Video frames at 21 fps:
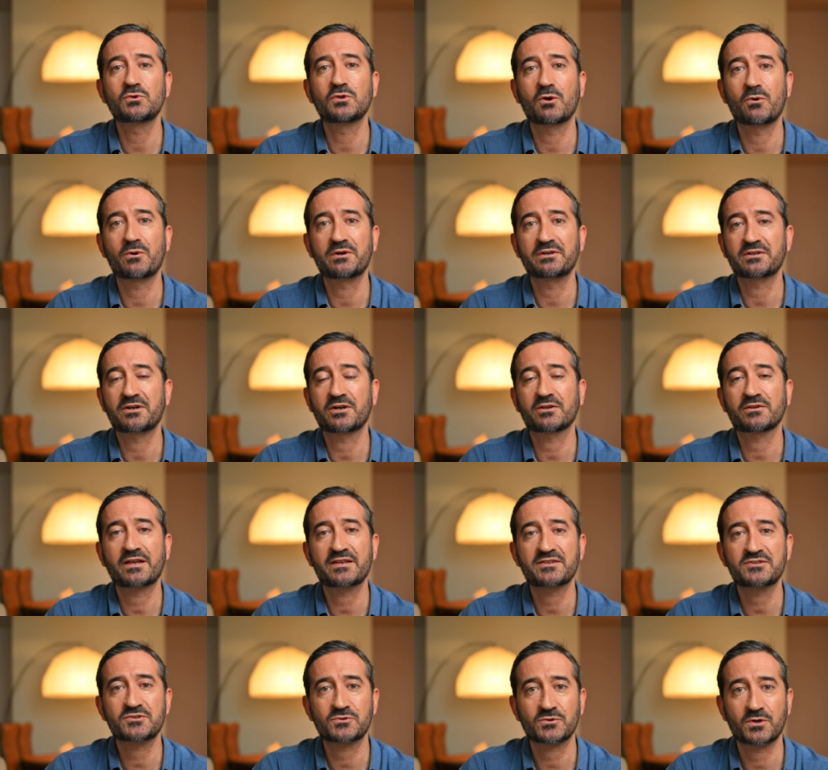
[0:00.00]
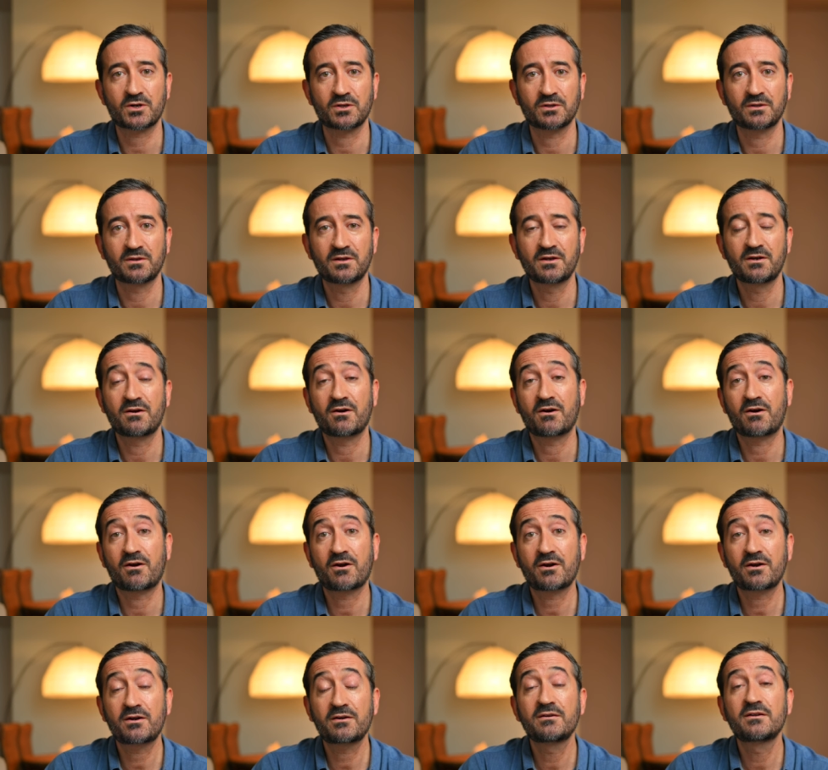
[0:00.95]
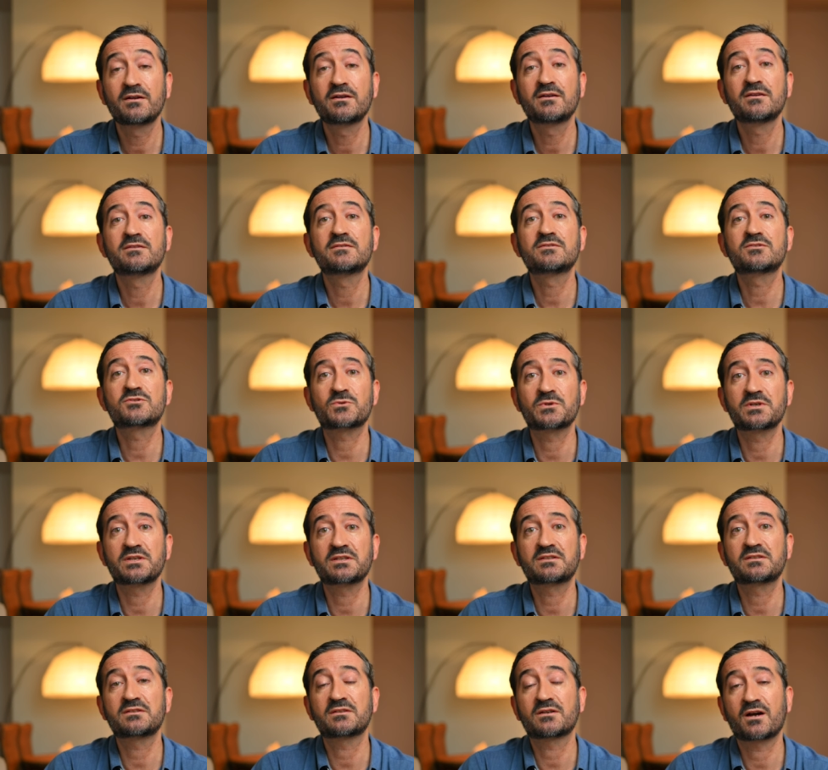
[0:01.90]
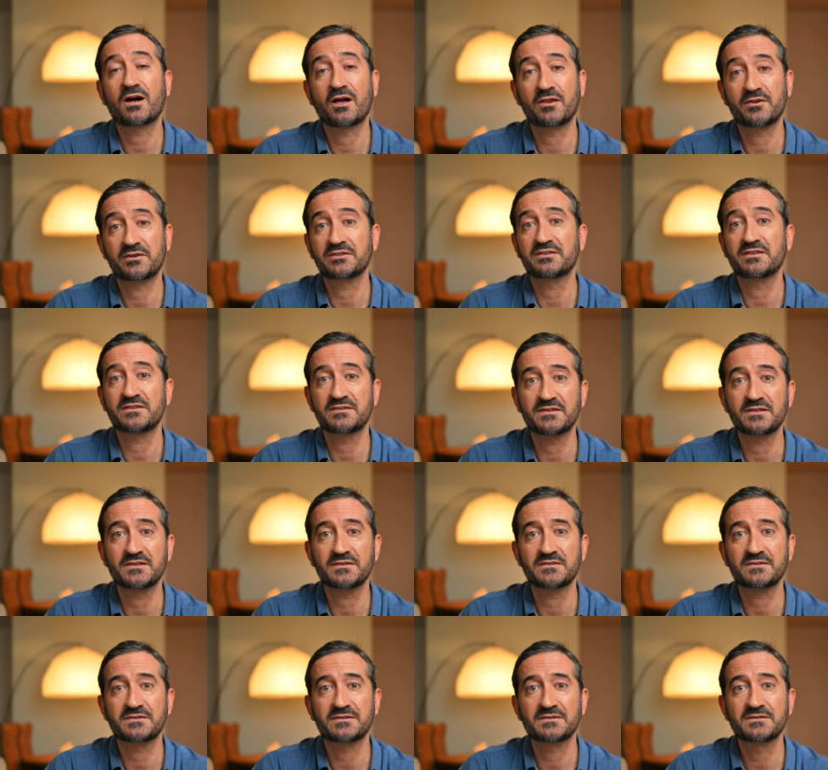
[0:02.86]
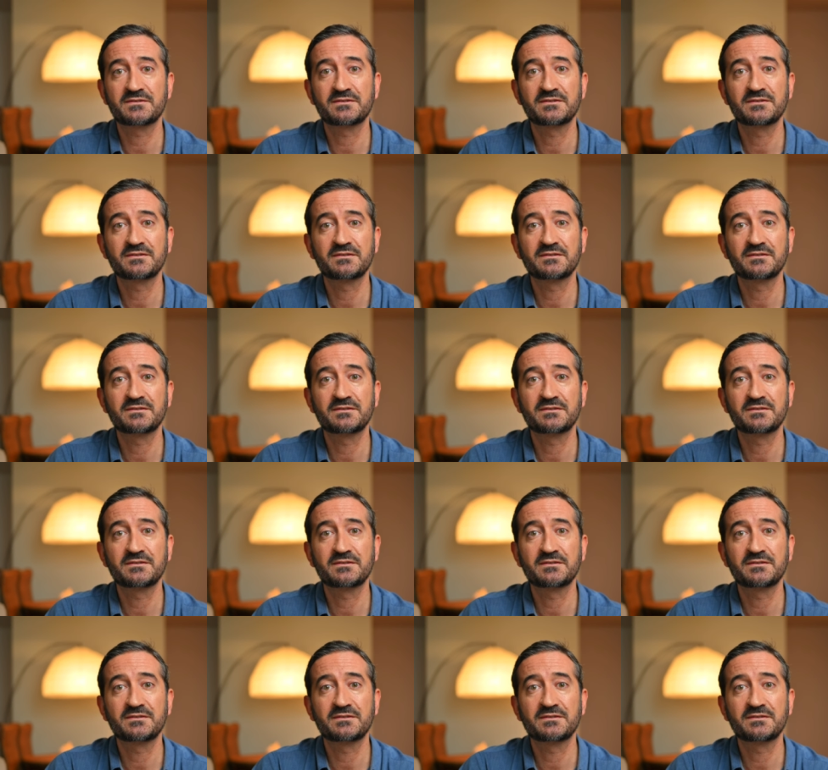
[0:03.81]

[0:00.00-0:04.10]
lower cholesterol or treat other disease.